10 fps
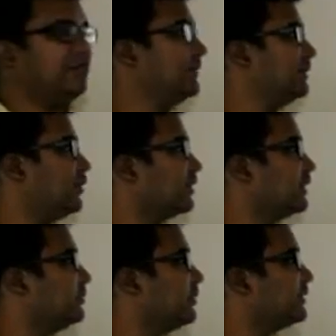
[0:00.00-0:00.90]
when we are
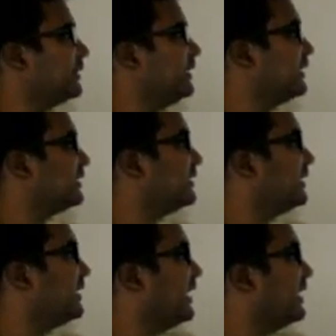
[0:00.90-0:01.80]
talking about the interest
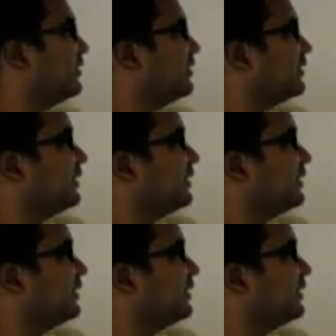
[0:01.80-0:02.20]
rate hike